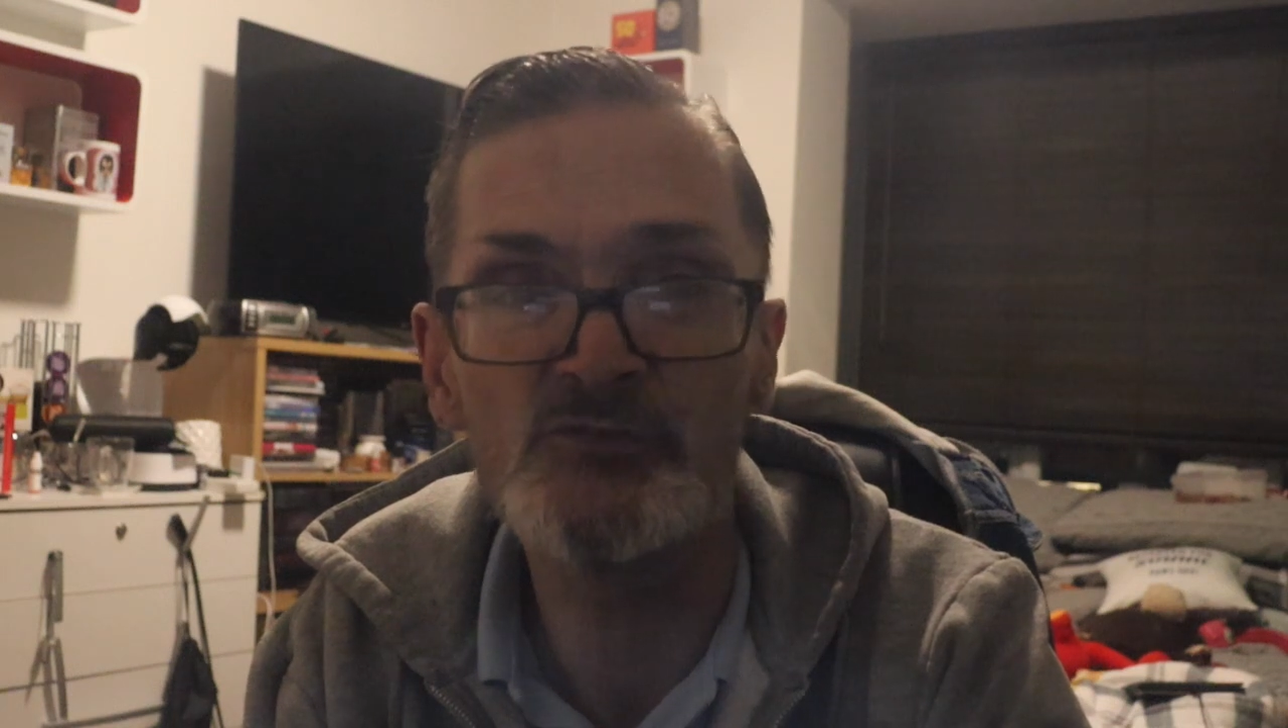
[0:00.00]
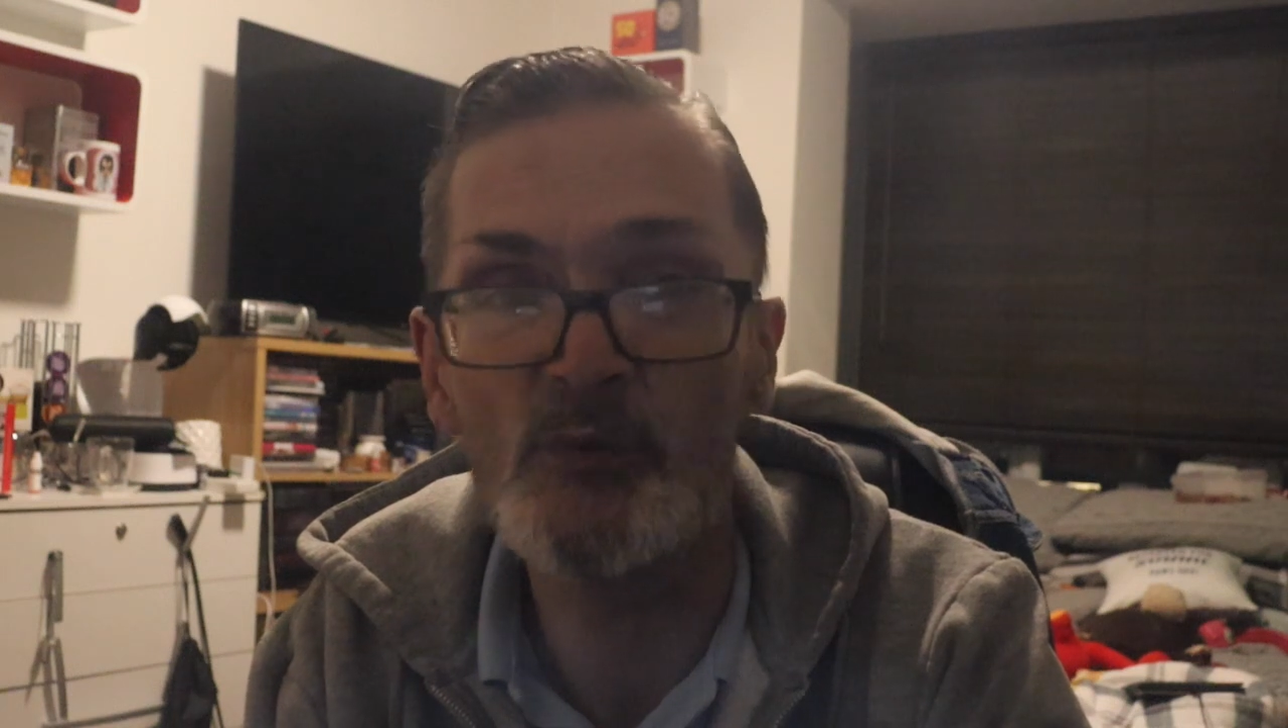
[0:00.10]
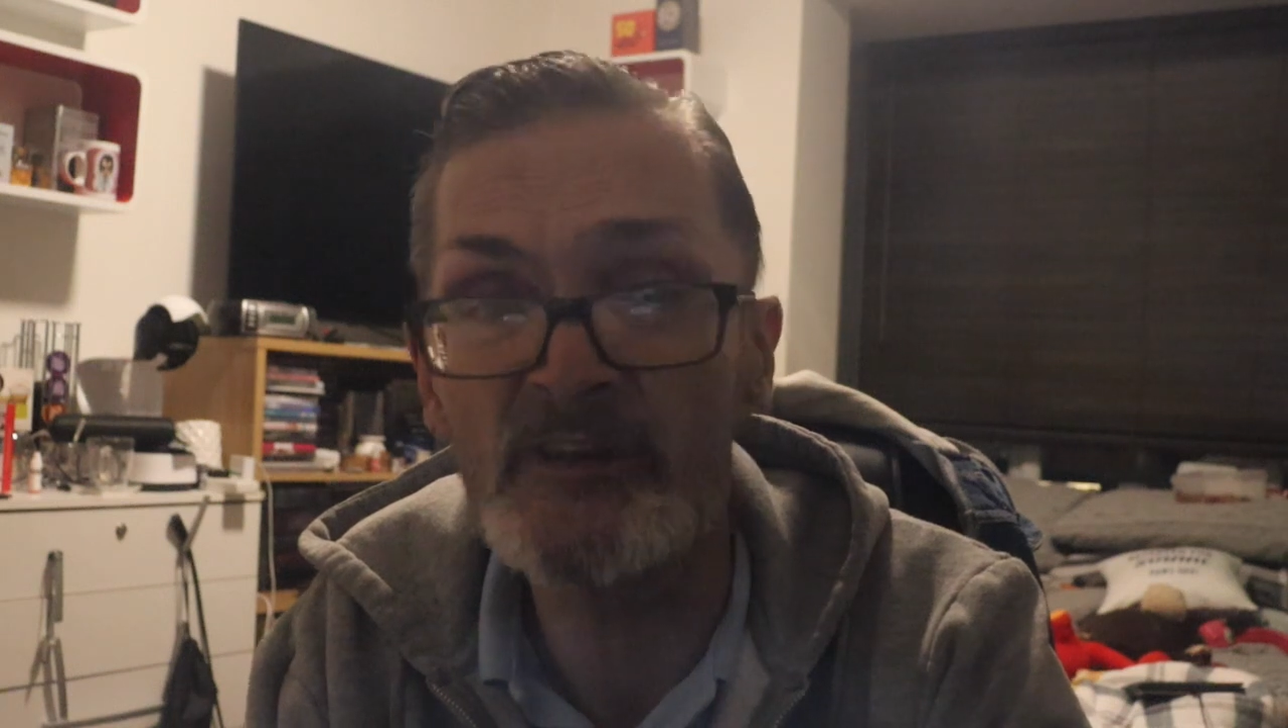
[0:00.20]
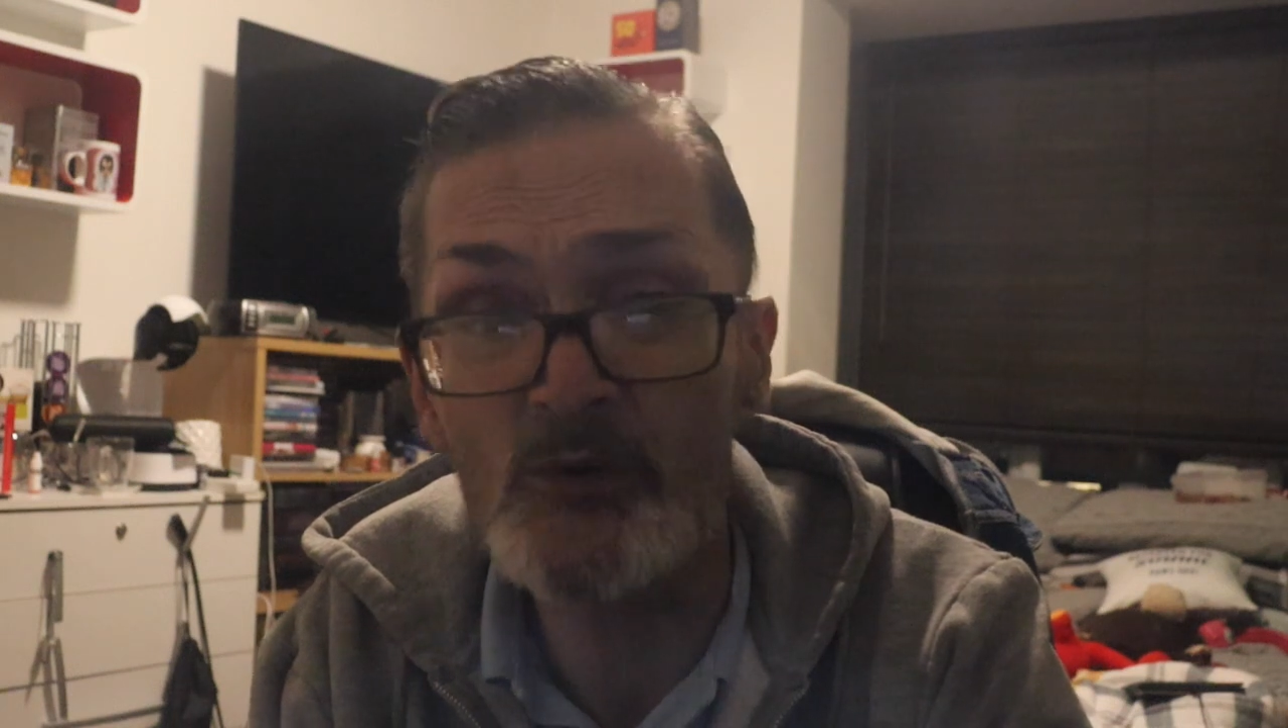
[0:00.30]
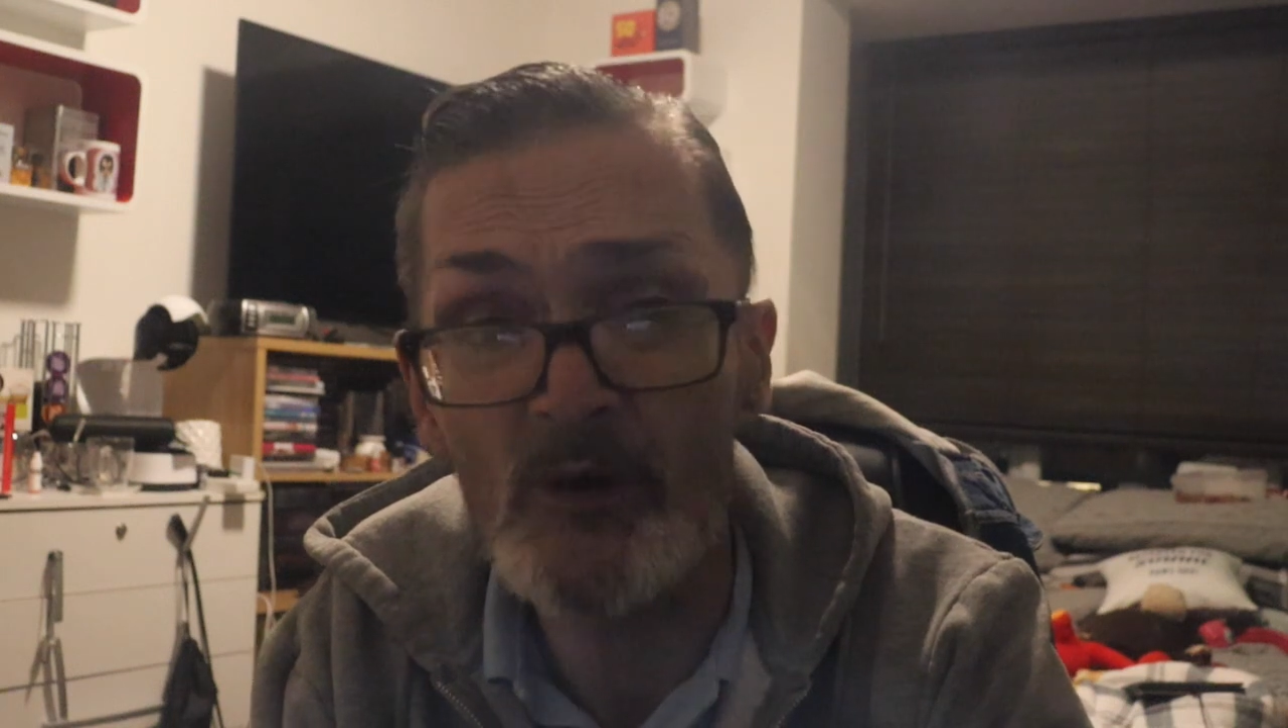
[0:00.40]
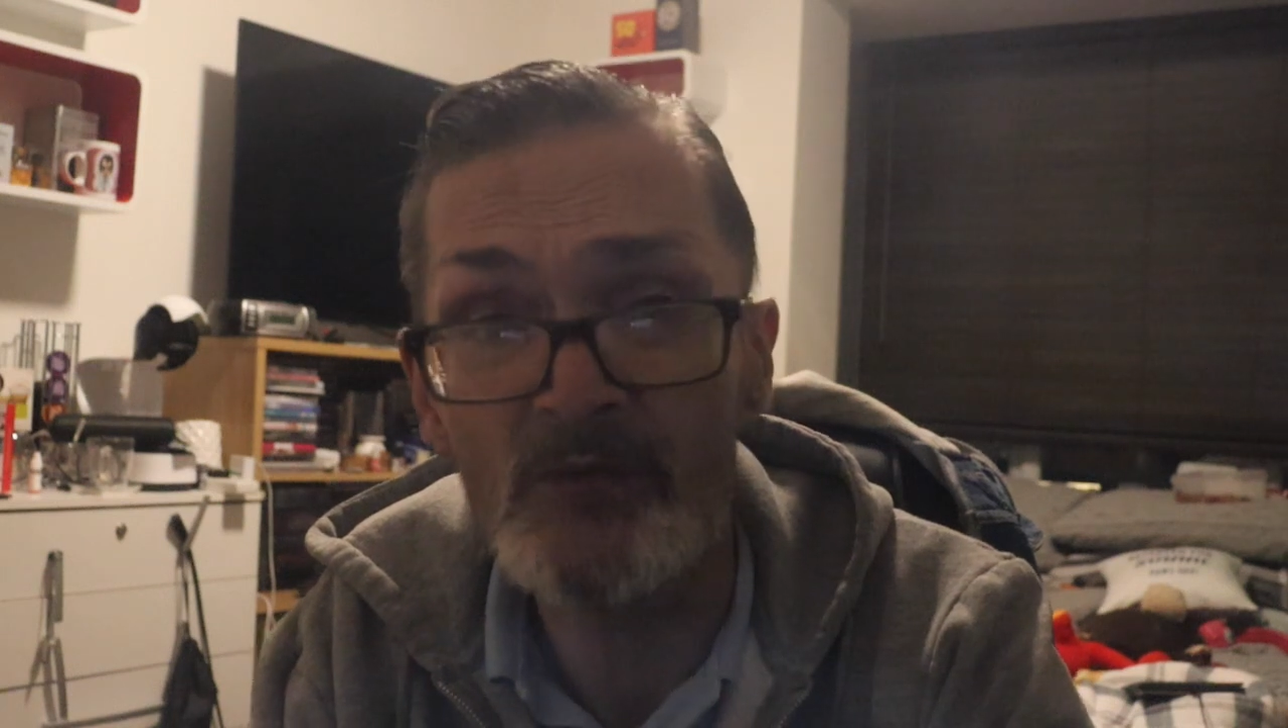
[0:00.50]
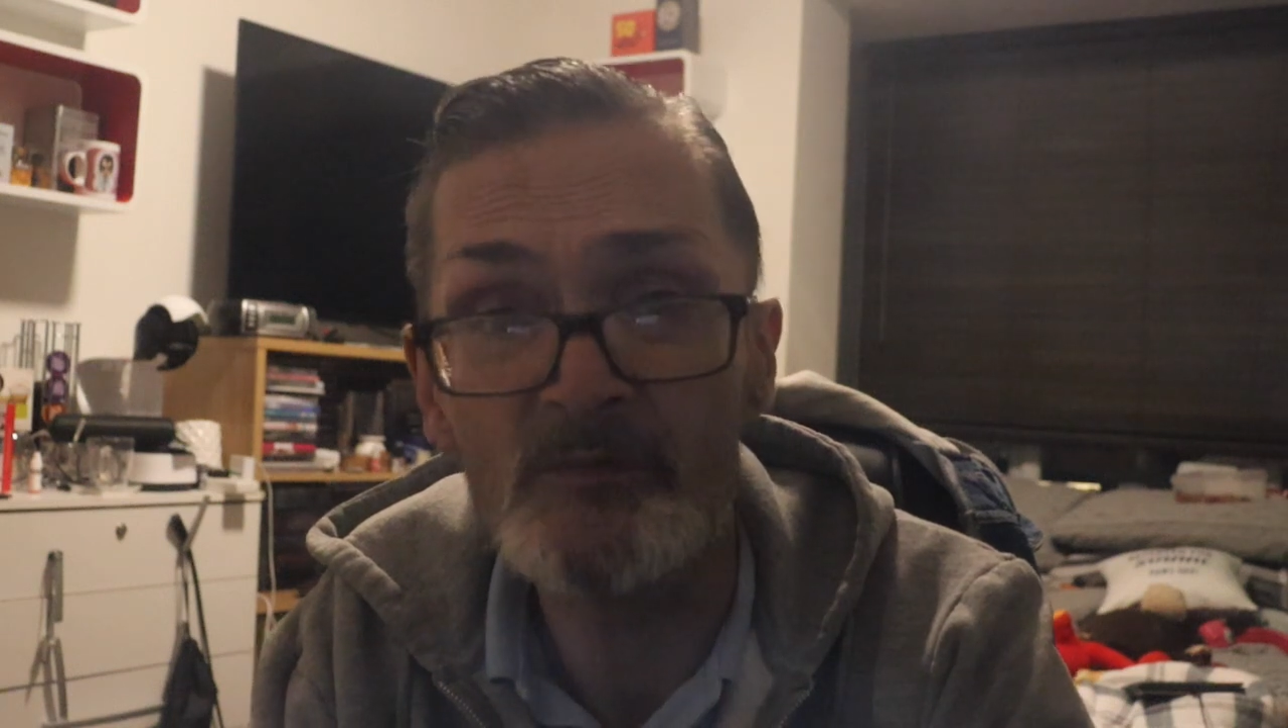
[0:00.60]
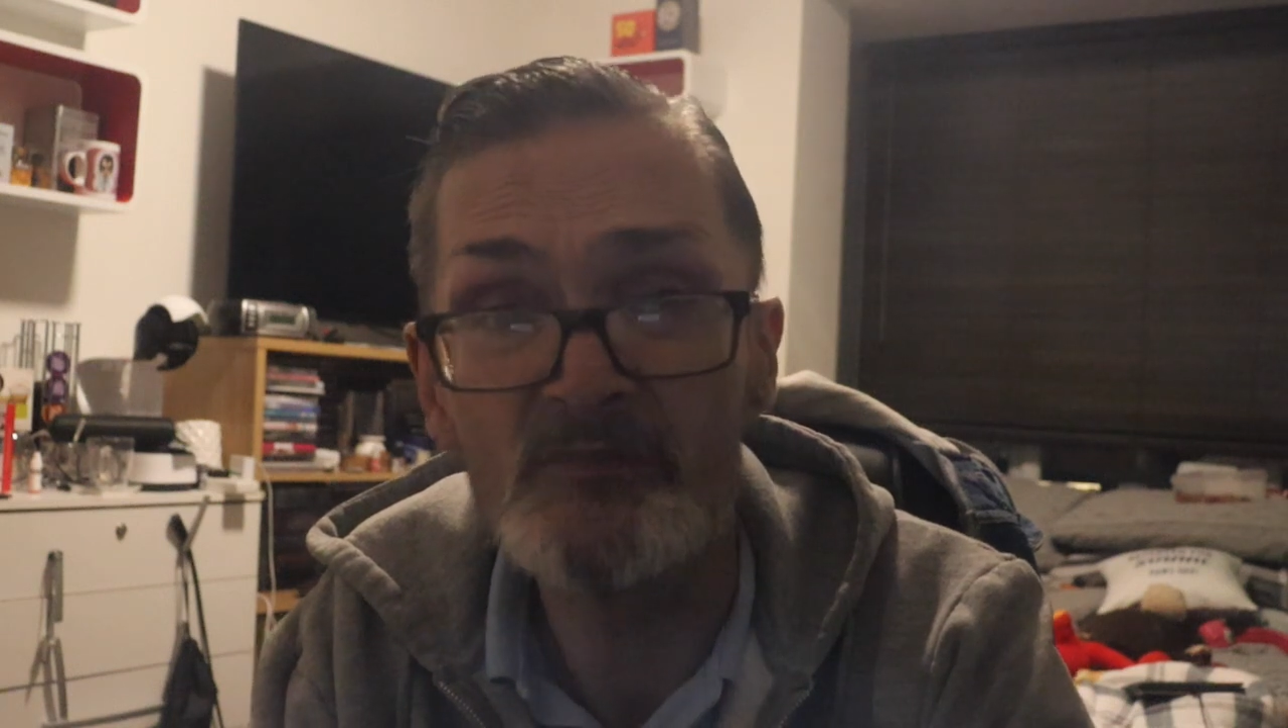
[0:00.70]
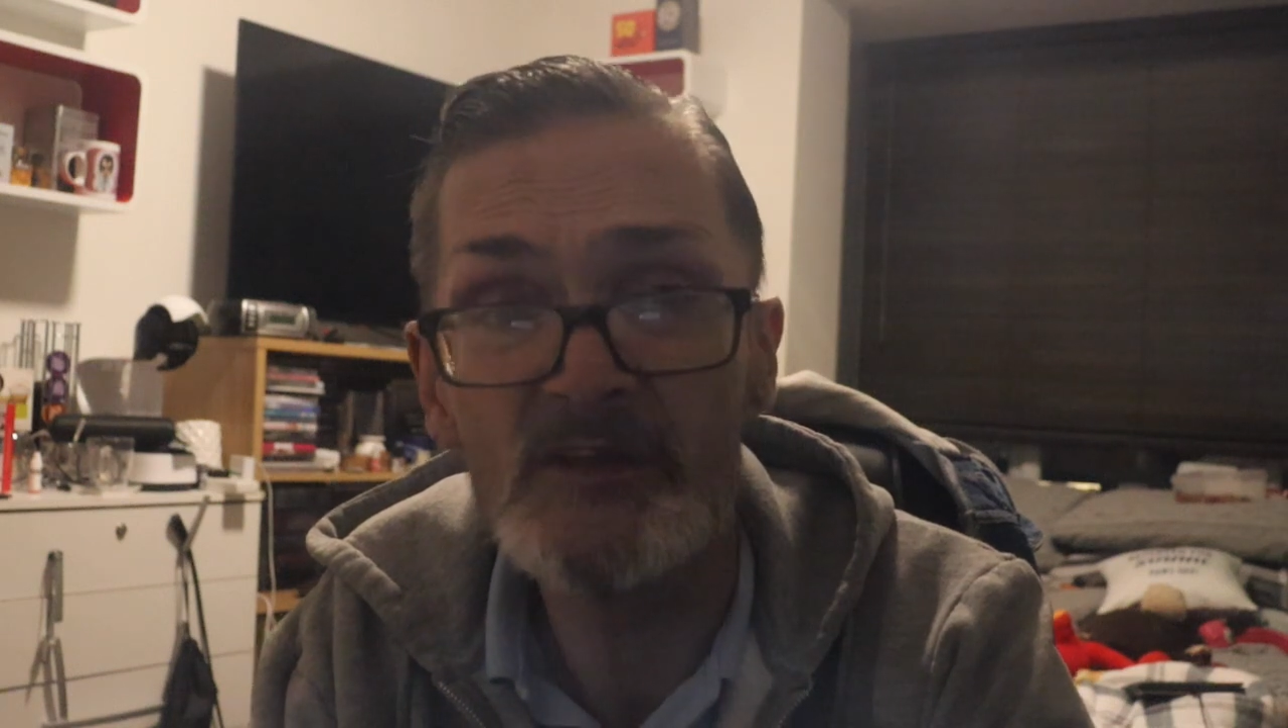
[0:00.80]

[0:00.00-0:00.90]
to anyone.